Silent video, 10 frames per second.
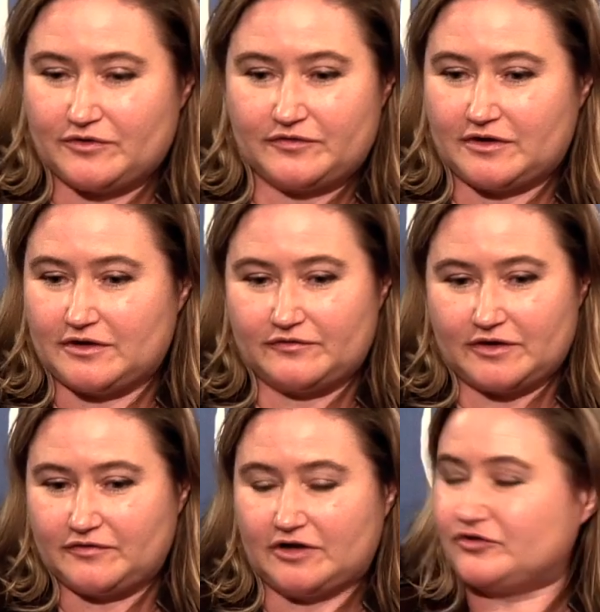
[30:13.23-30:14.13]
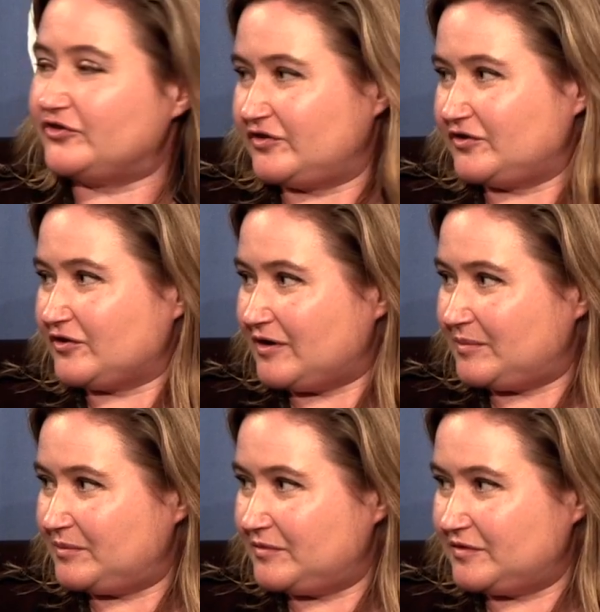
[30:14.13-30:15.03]
of, of, of countries in Europe
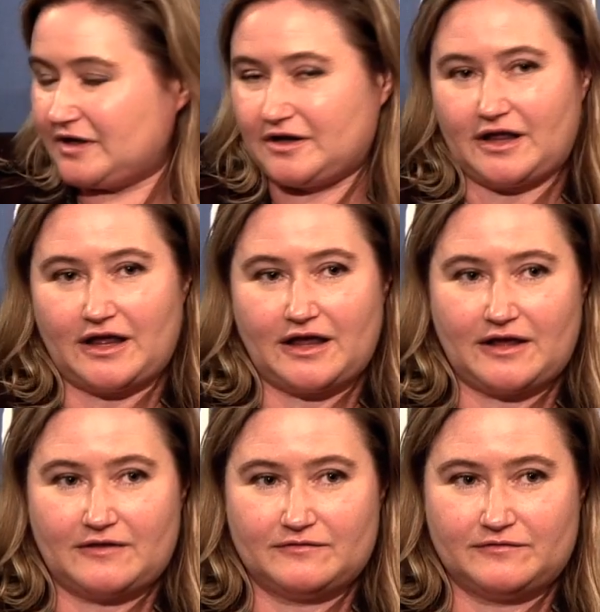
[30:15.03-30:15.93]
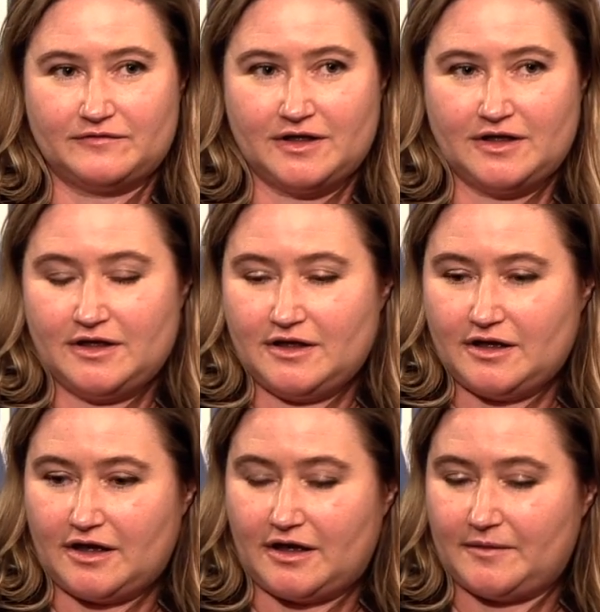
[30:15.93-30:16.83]
that have
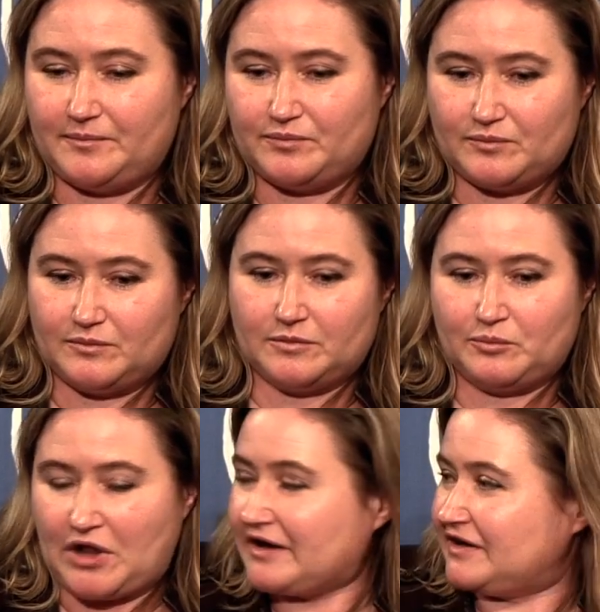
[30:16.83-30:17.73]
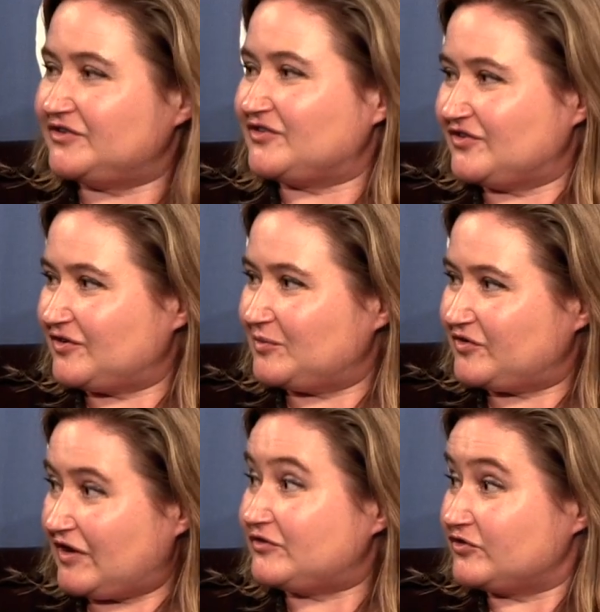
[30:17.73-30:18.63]
um, blocking systems,
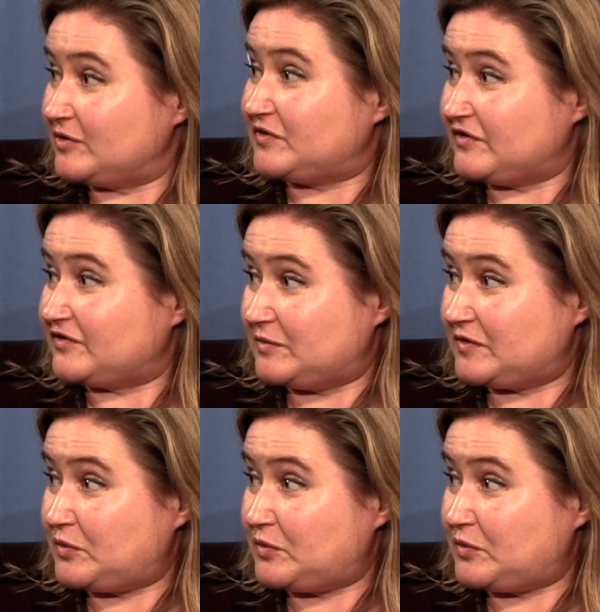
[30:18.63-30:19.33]
censorship systems in